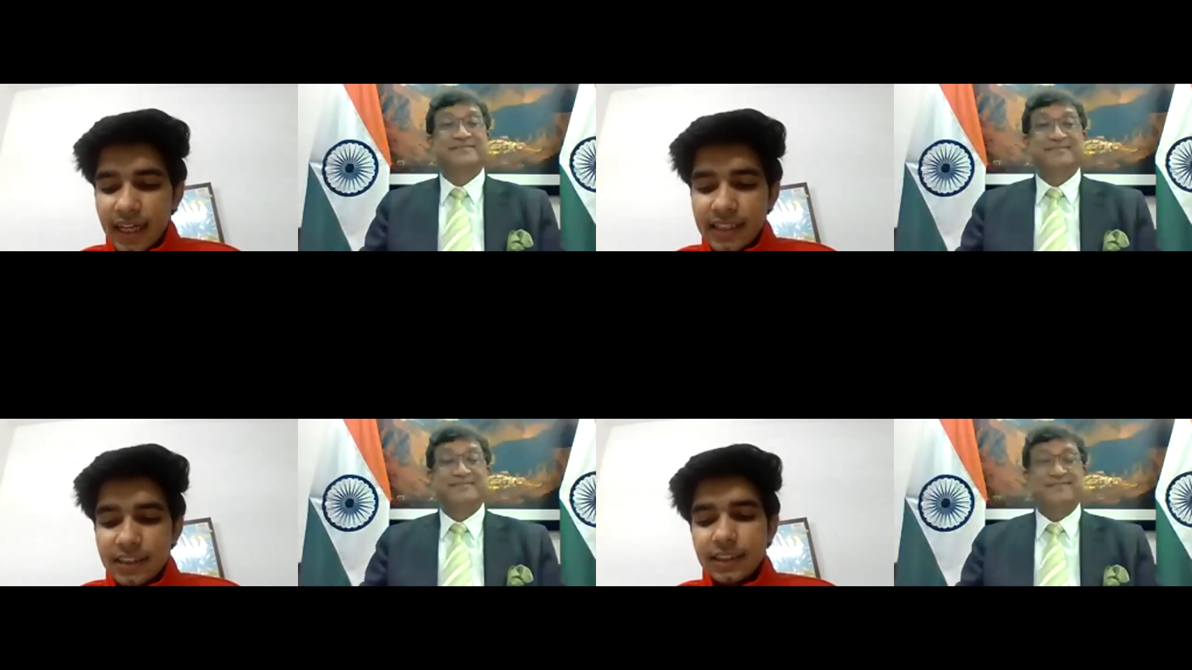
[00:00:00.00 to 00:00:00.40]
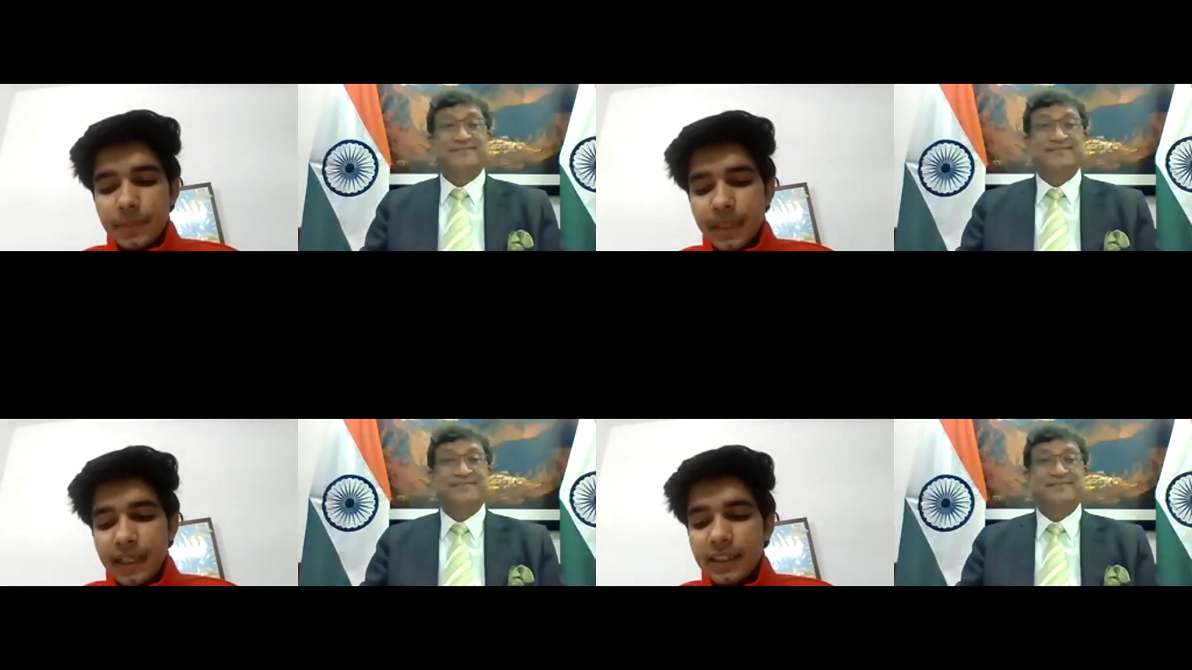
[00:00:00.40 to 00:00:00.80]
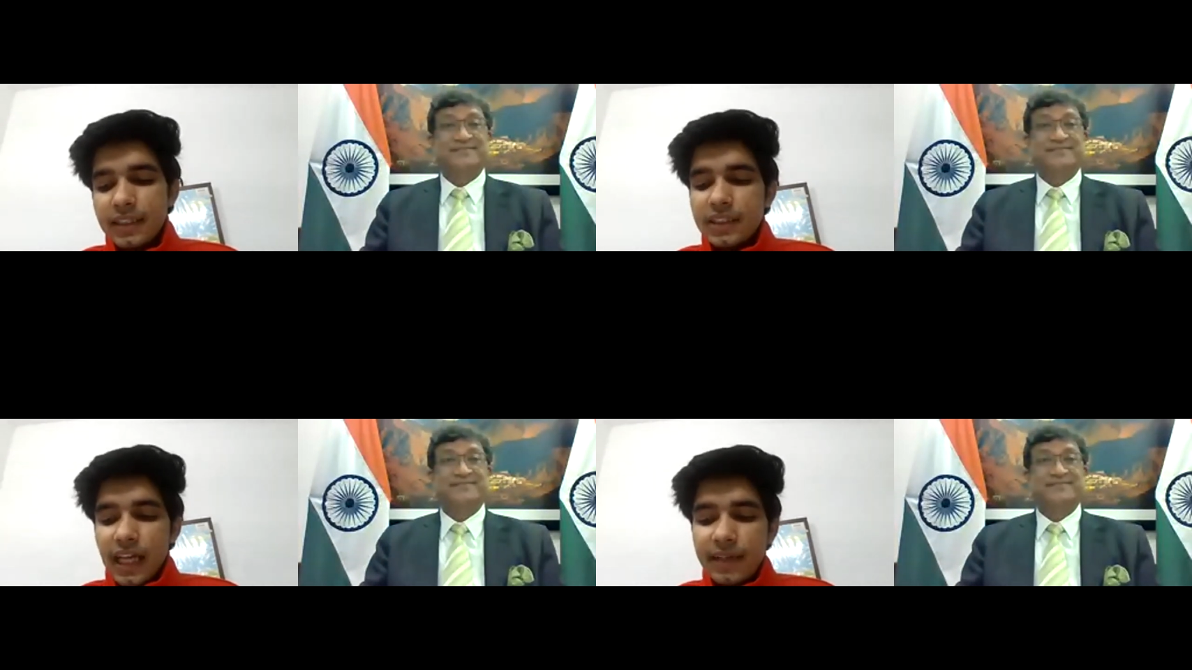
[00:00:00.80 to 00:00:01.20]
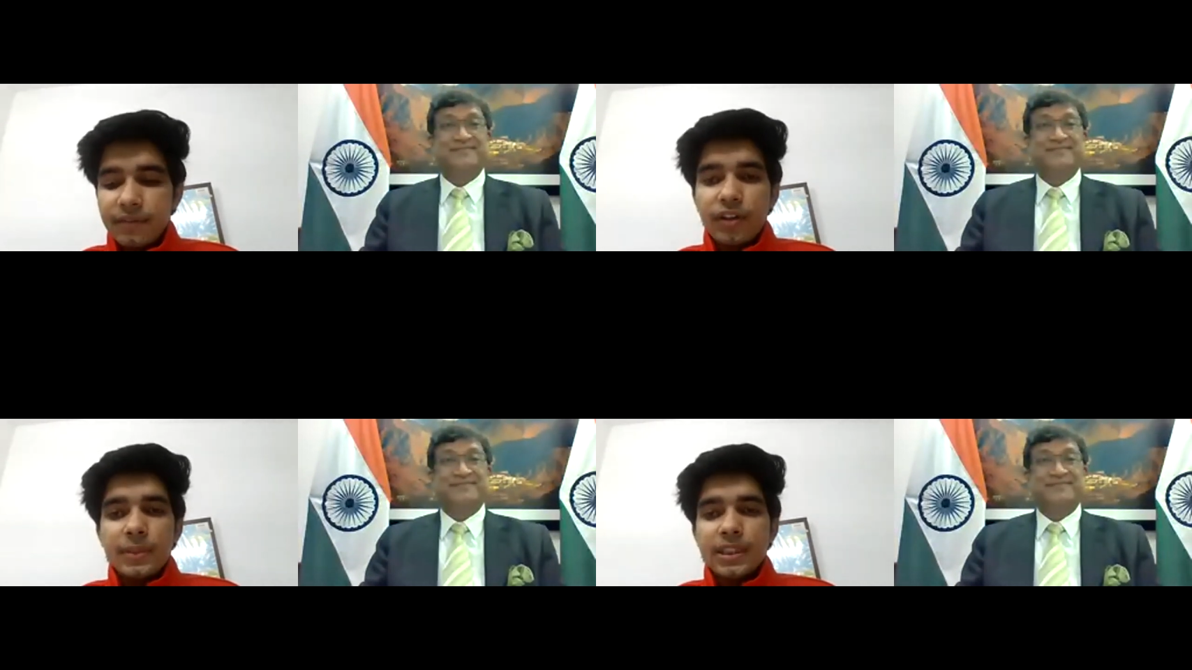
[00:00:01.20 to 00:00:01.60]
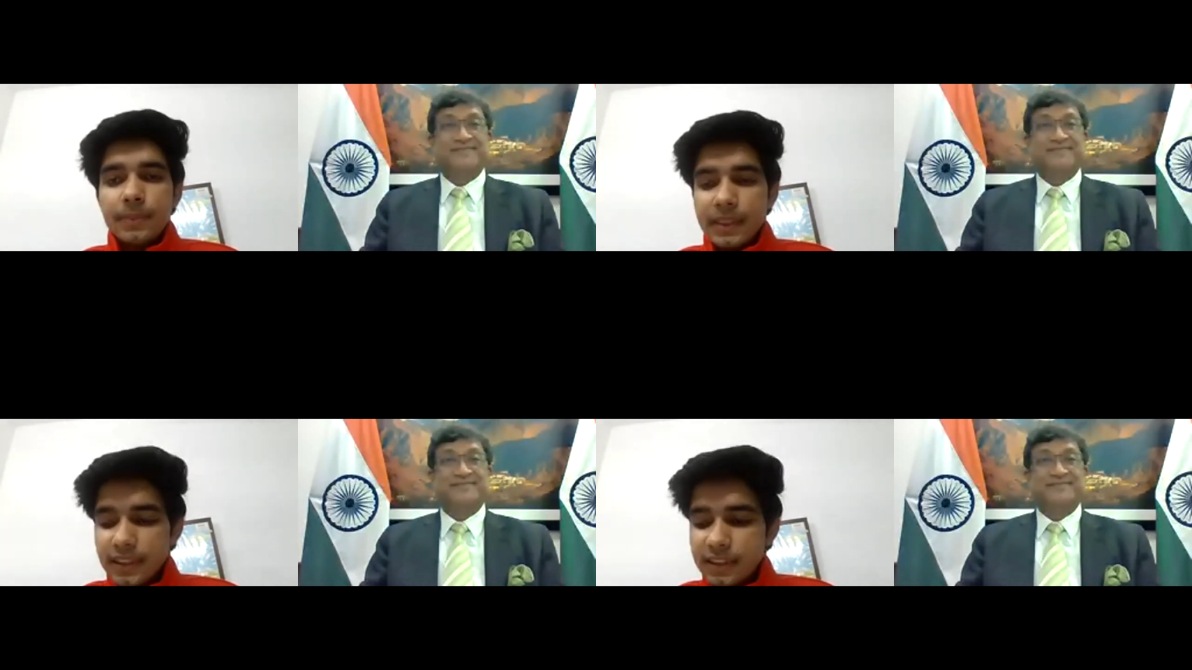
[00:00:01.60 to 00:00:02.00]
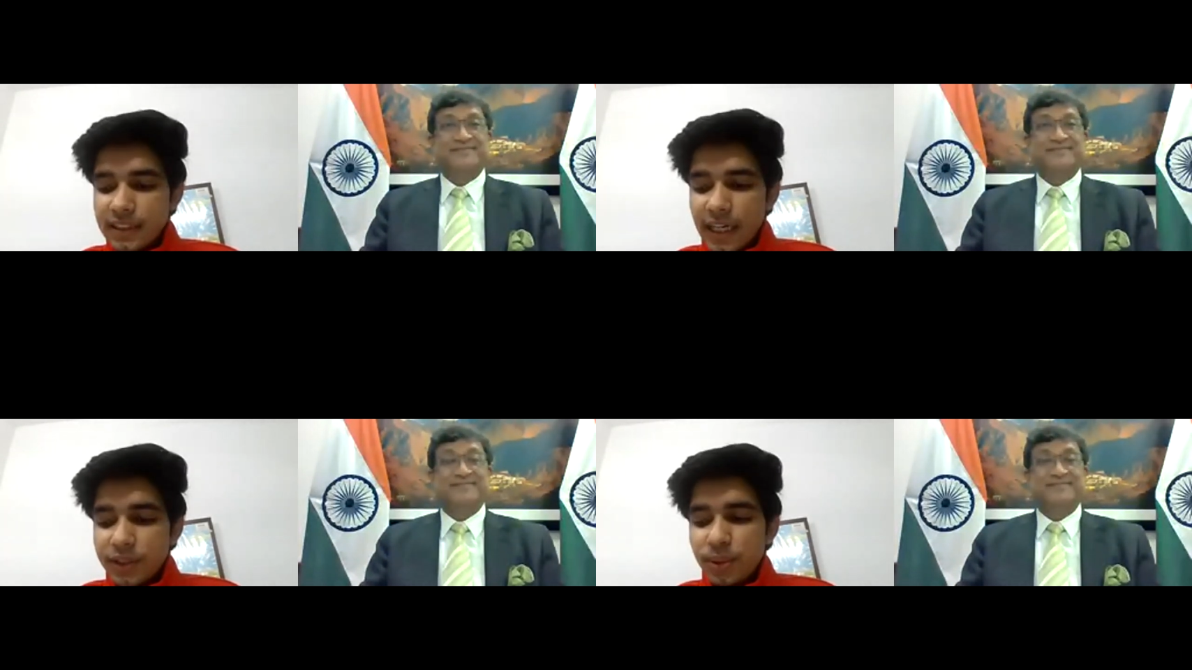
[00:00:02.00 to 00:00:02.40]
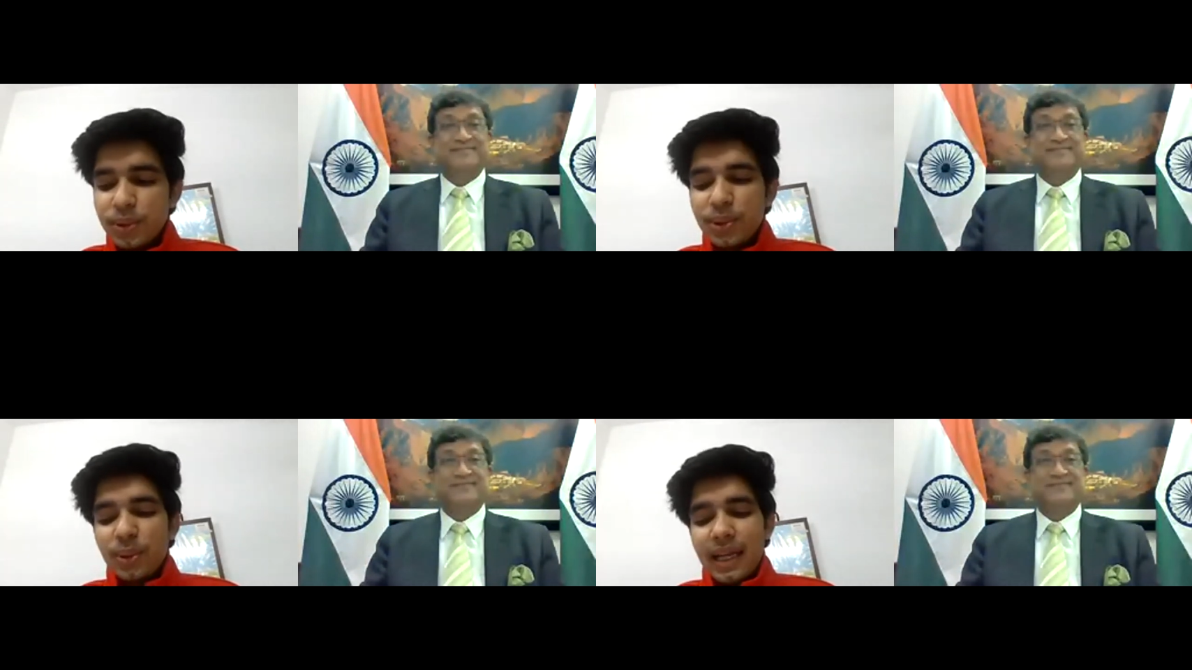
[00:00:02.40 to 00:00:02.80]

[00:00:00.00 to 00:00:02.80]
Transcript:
Speaker 1: has spared time from his busy schedule to